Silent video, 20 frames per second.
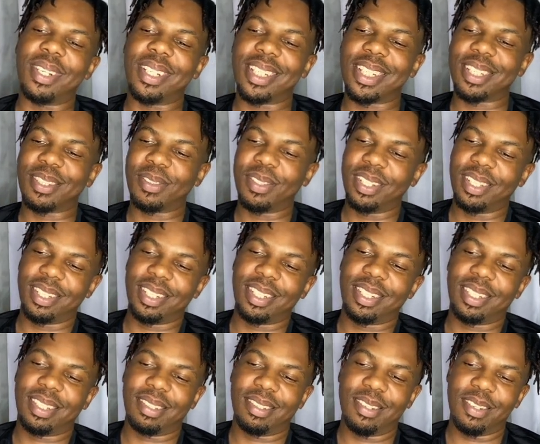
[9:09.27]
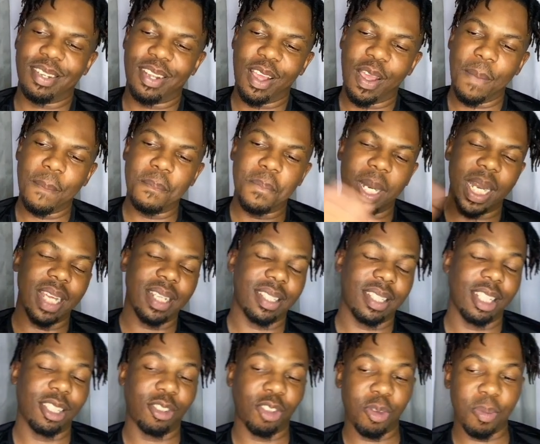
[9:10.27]
It just
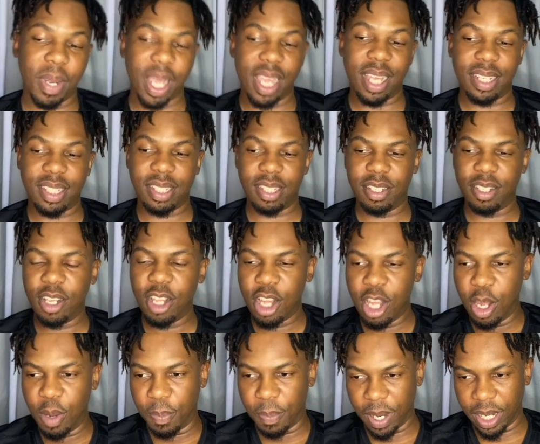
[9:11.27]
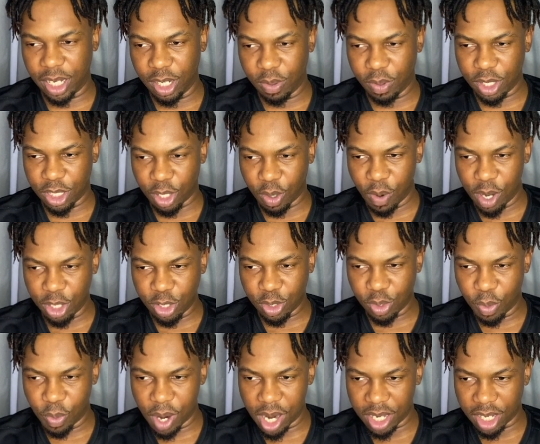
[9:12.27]
blasted through my SL. But it was a
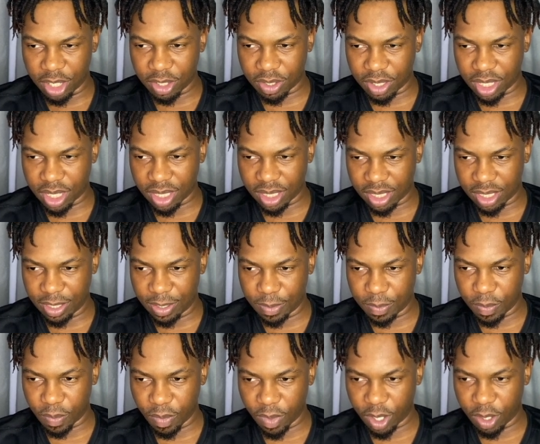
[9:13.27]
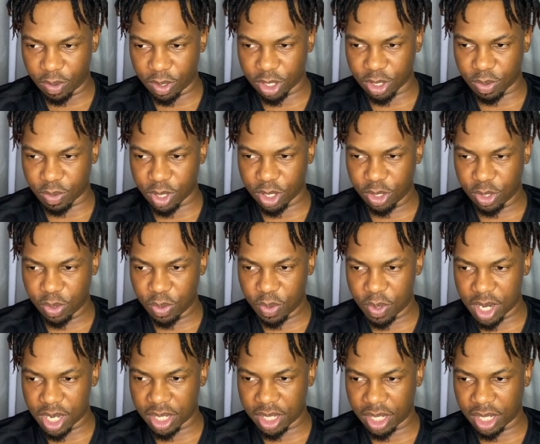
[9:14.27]
1-to-1, as you can see. It was a
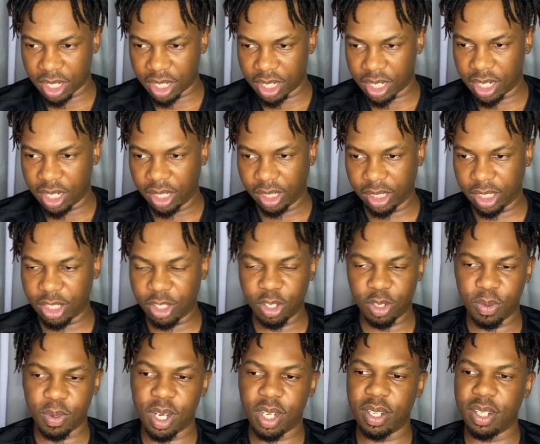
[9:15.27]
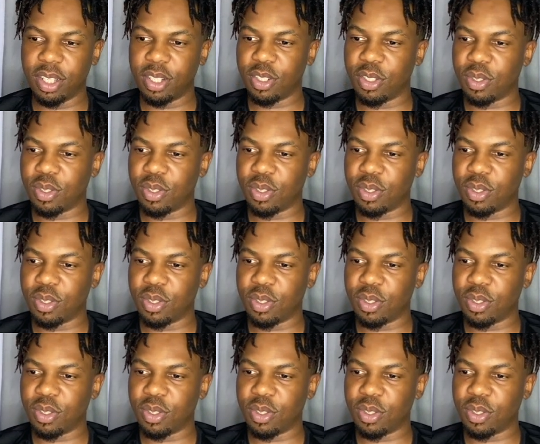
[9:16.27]
1-to-1 risk to reward ratio.